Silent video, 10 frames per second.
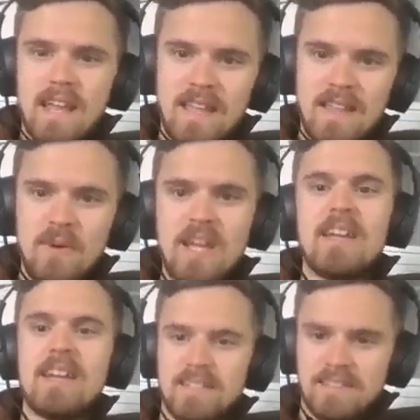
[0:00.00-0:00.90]
and then
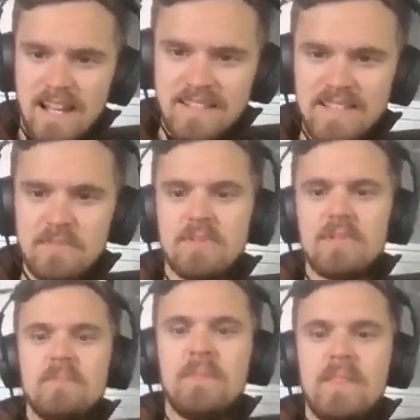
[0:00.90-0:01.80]
wait. It's that
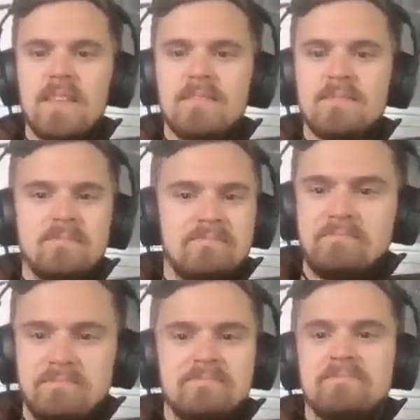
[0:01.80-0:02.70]
simple.
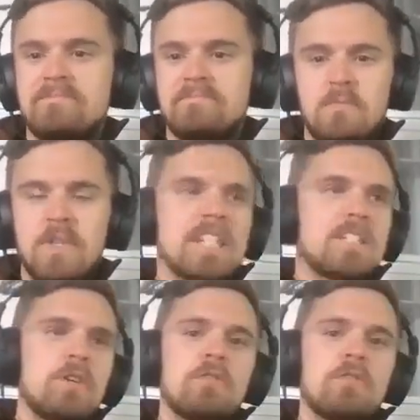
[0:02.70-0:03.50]
We like to